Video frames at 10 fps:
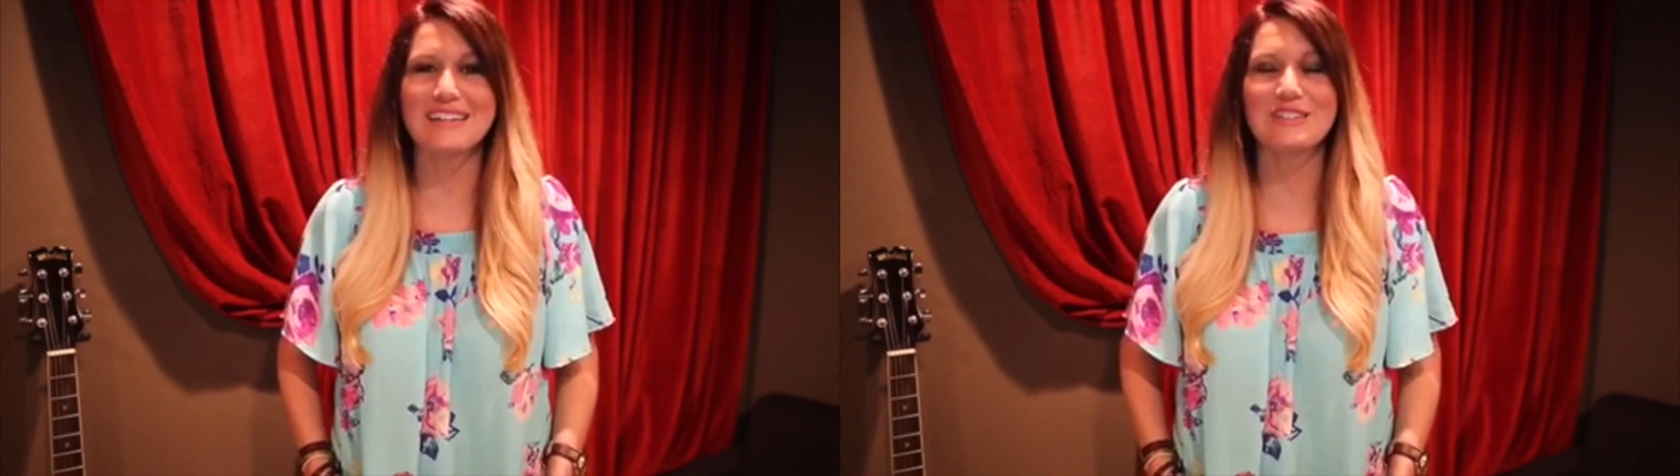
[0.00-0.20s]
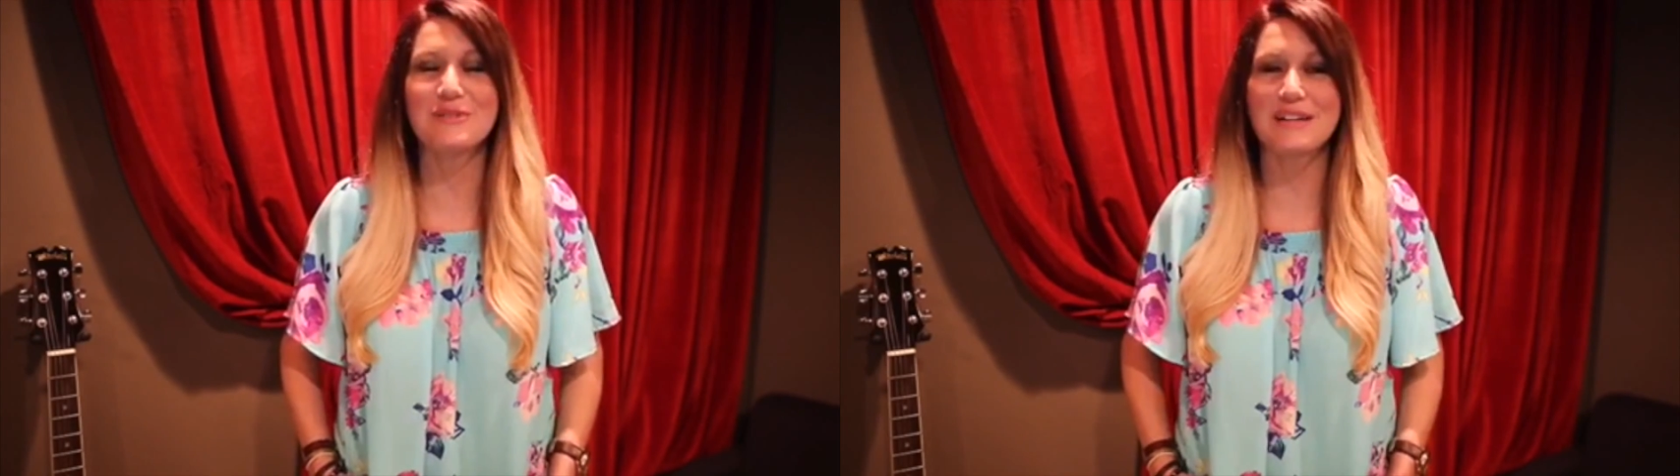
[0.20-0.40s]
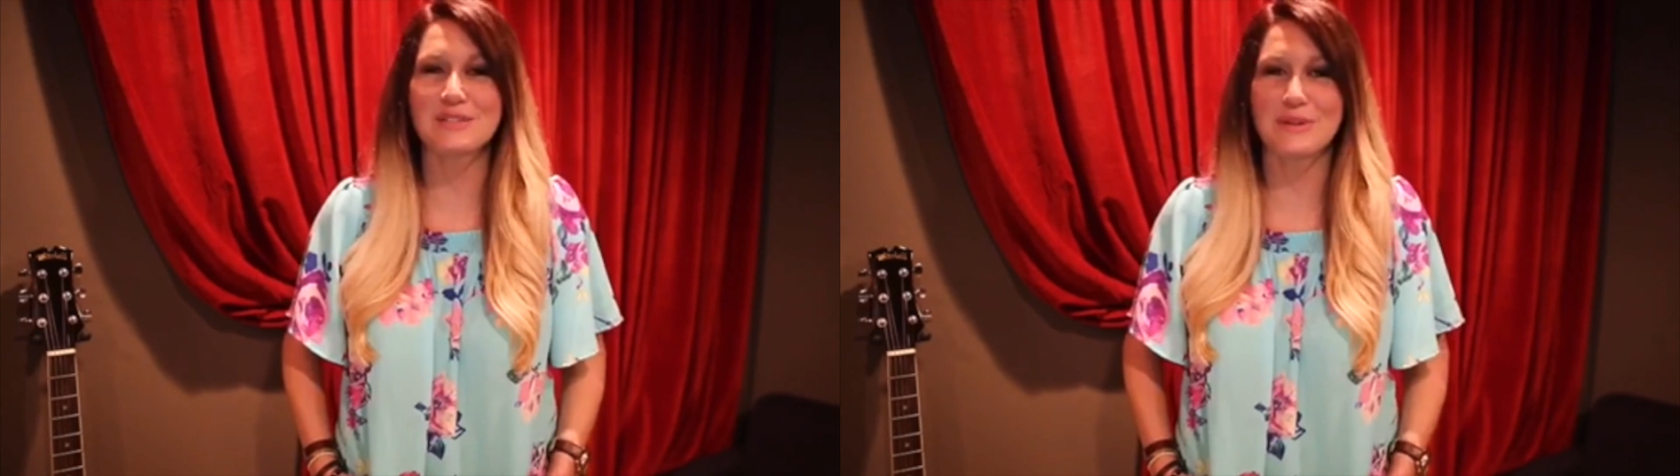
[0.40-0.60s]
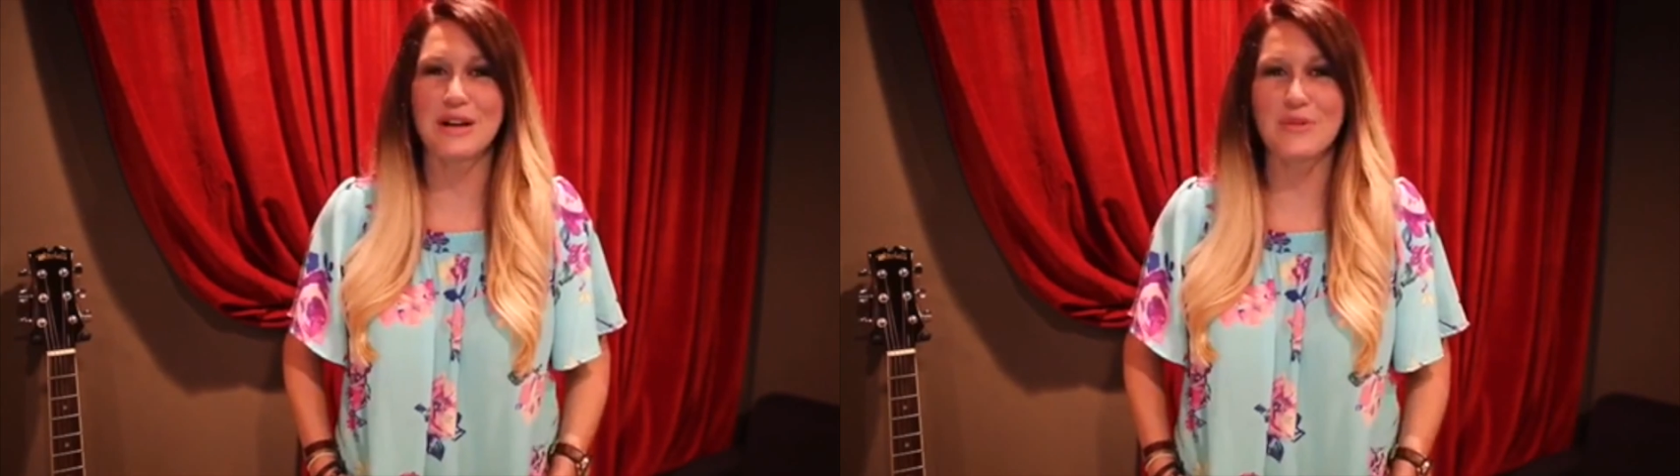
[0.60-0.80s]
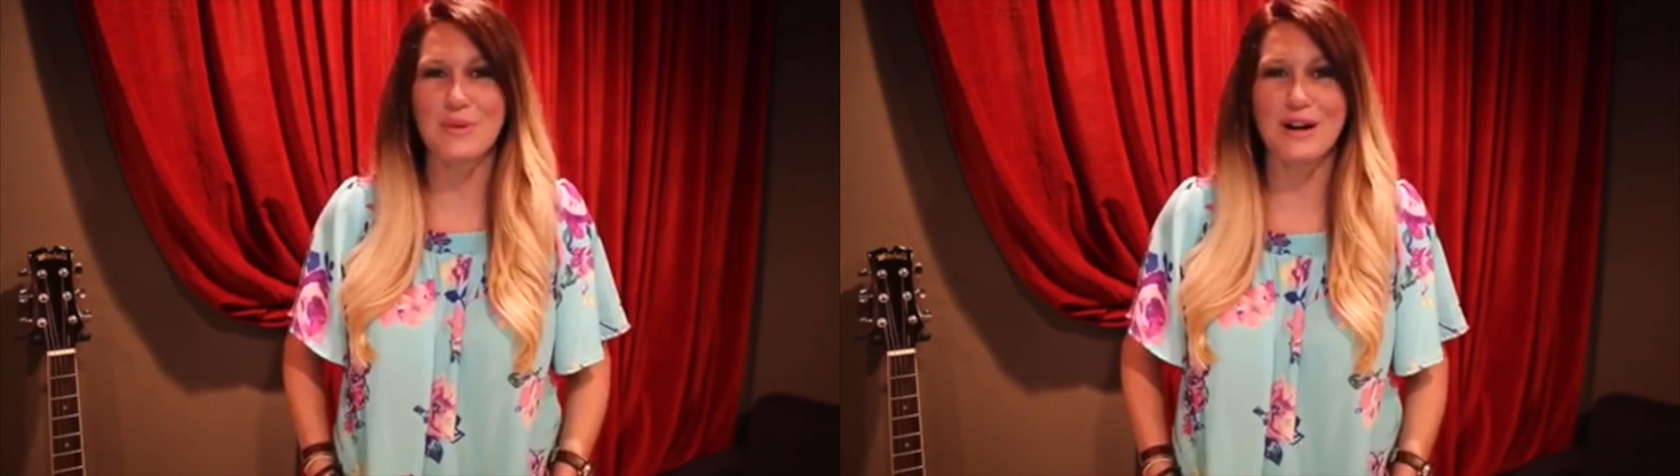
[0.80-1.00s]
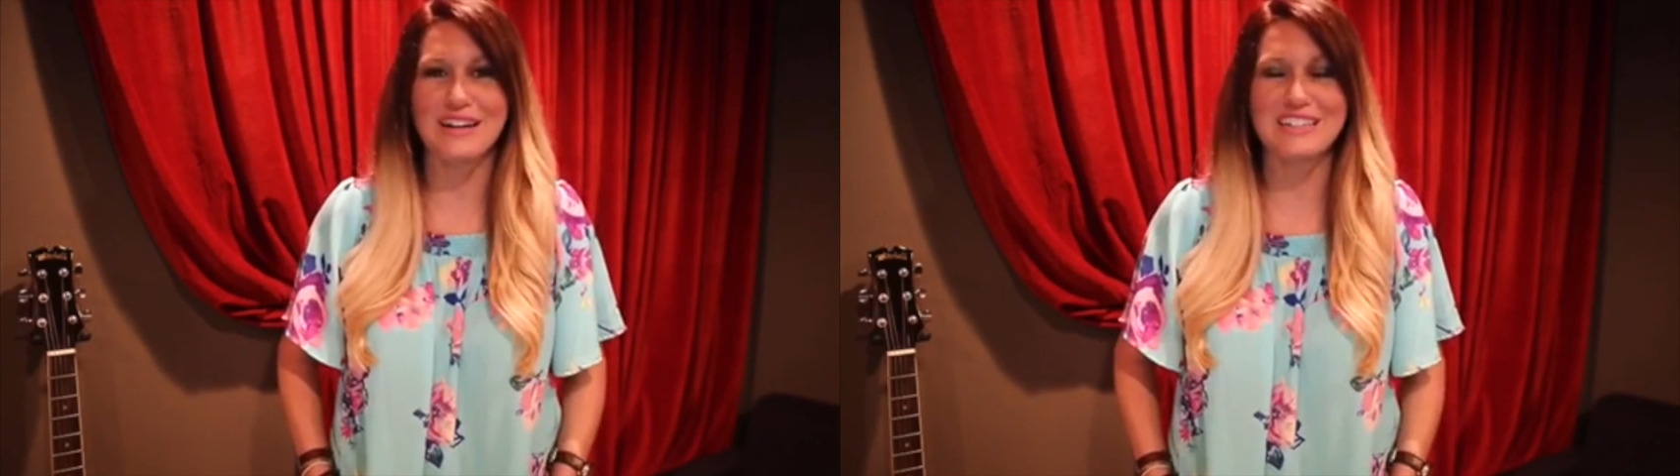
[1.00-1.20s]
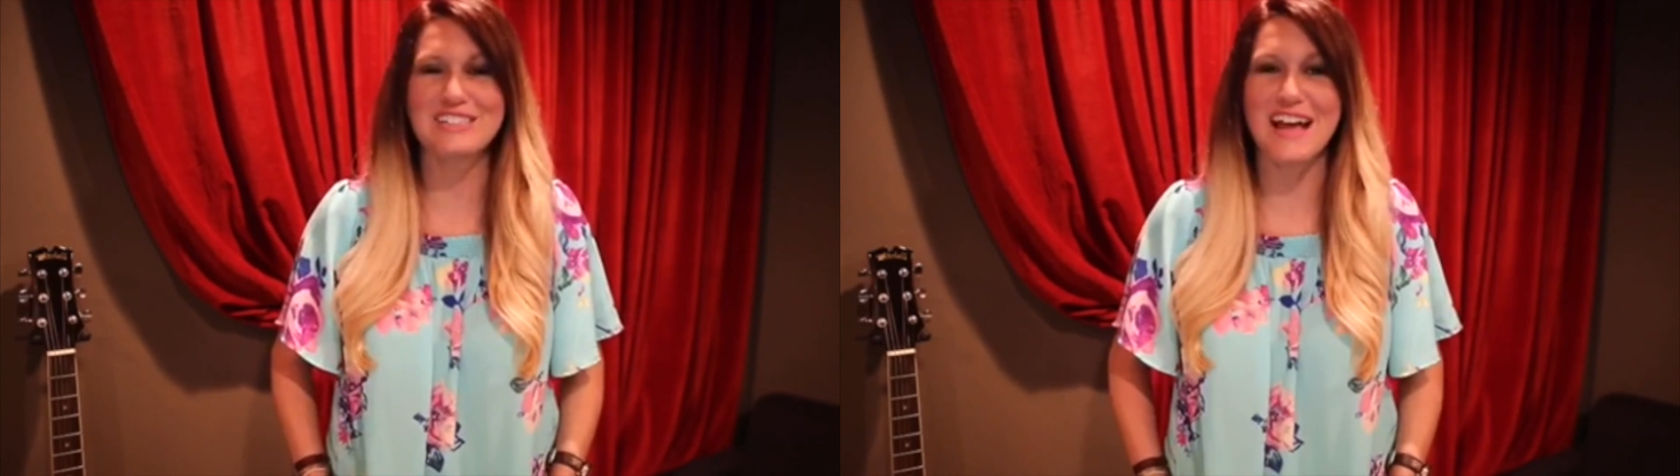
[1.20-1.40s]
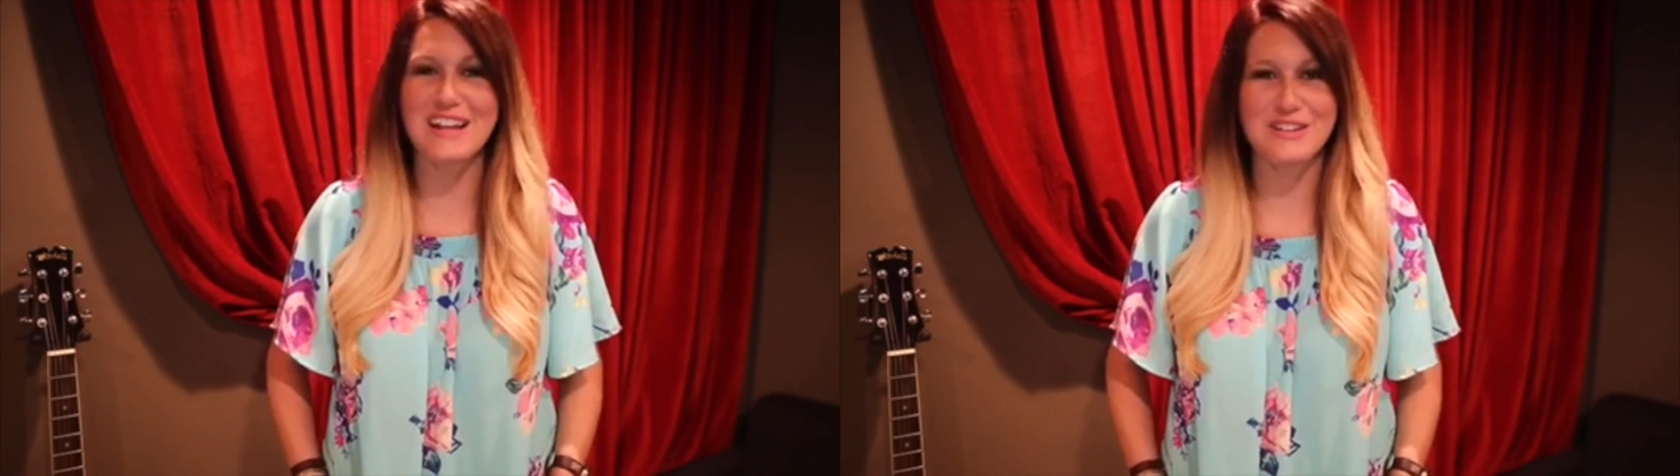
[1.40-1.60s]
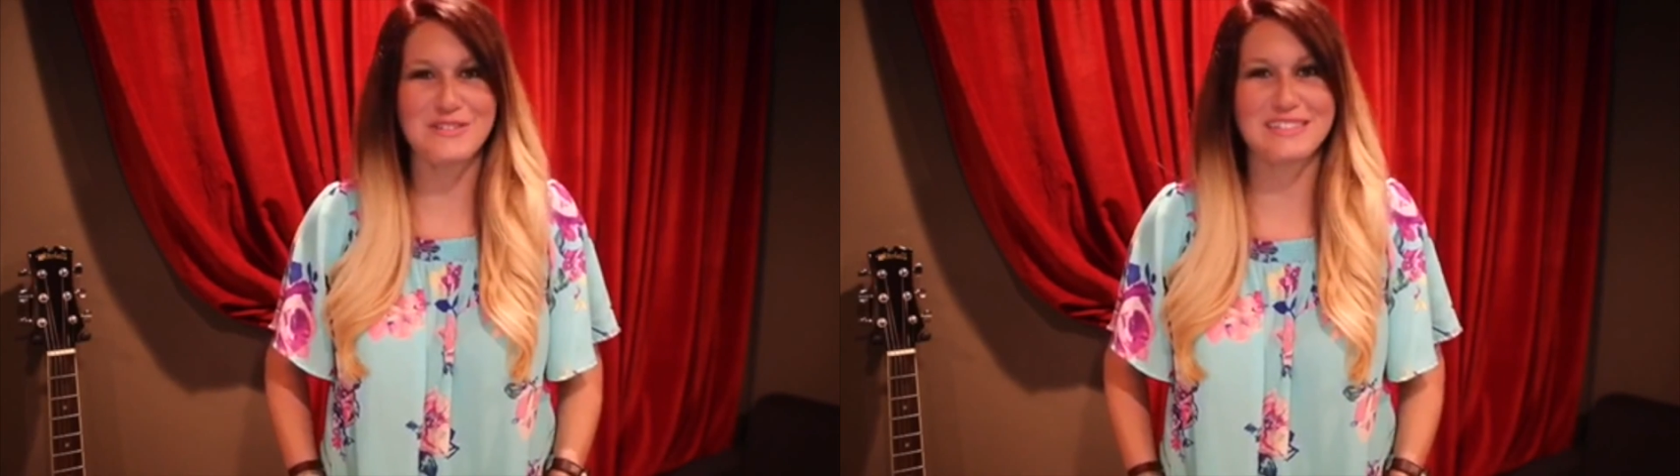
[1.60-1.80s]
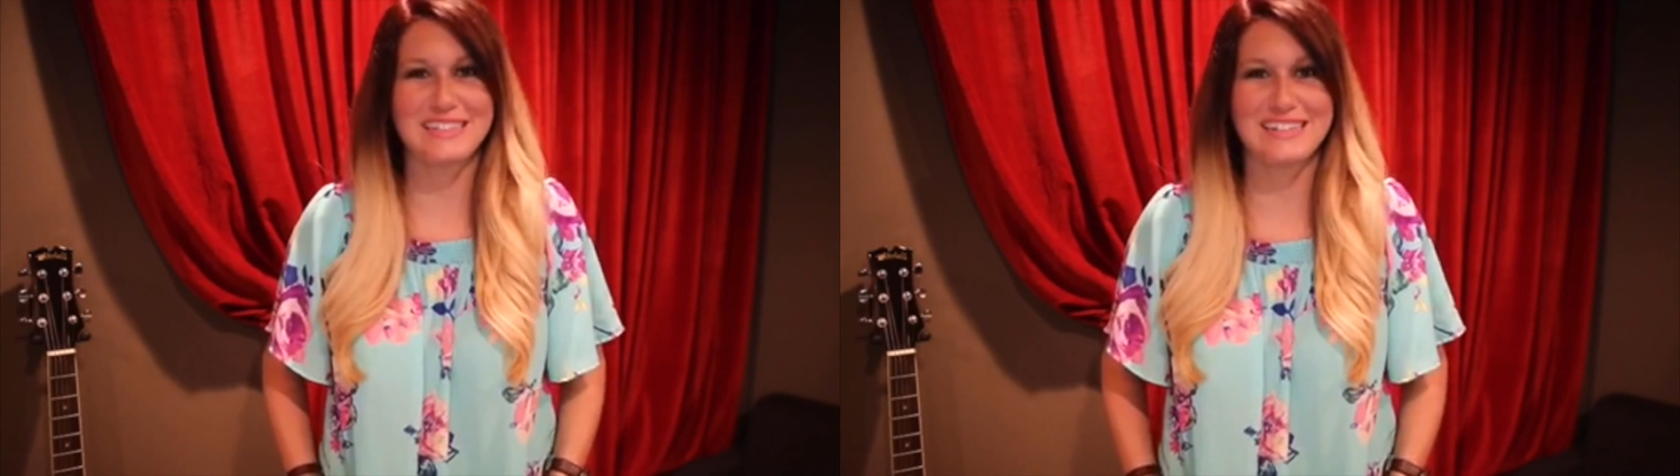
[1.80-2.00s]
US 101 in
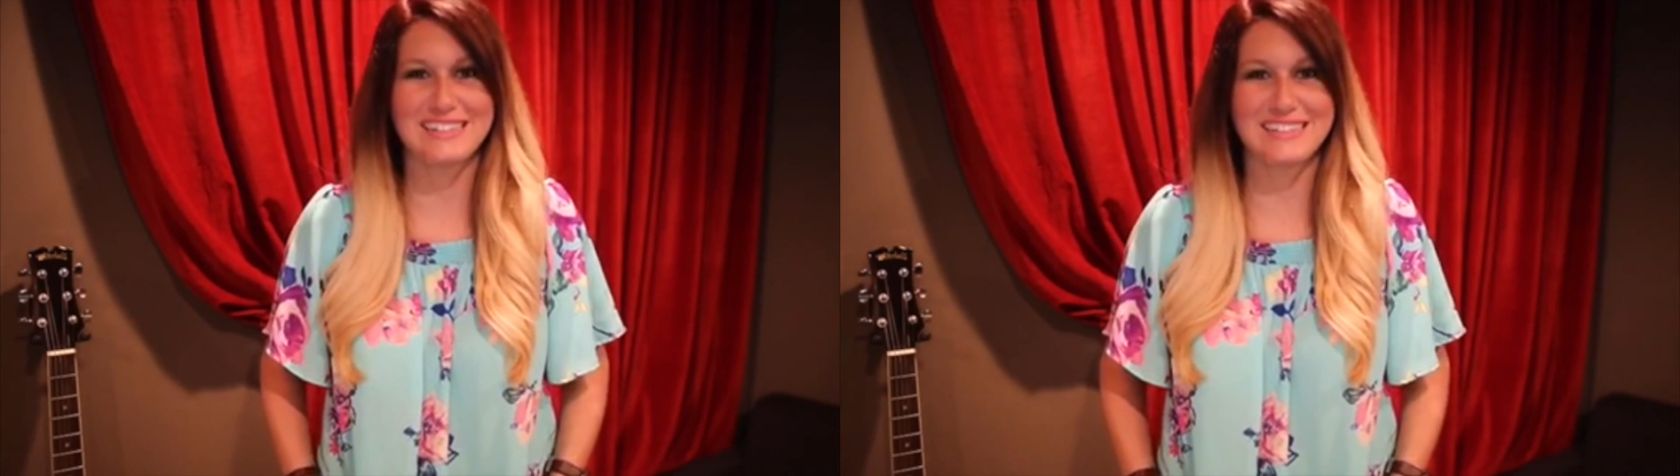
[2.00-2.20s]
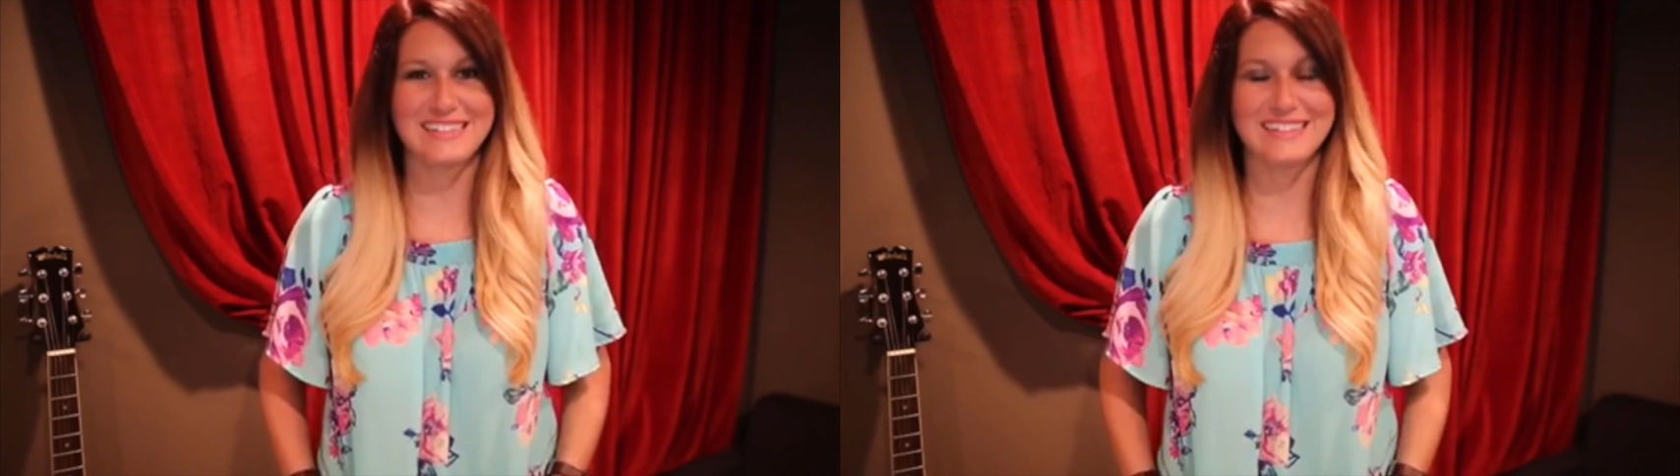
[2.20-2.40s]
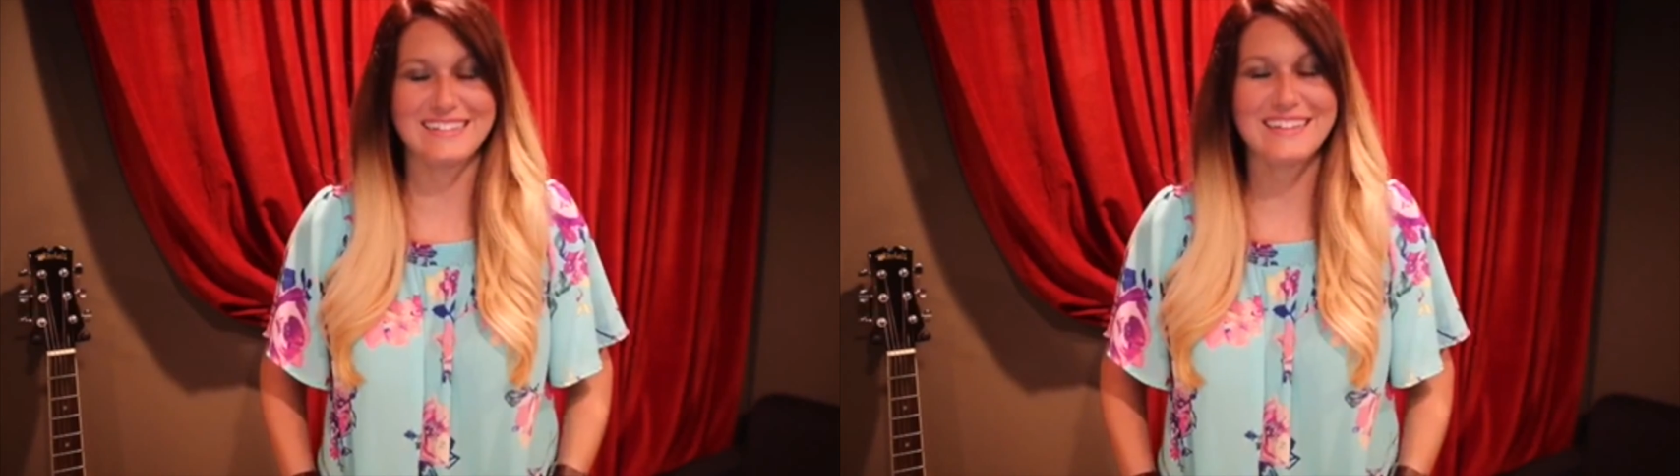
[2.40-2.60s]
Chattanooga, Tennessee.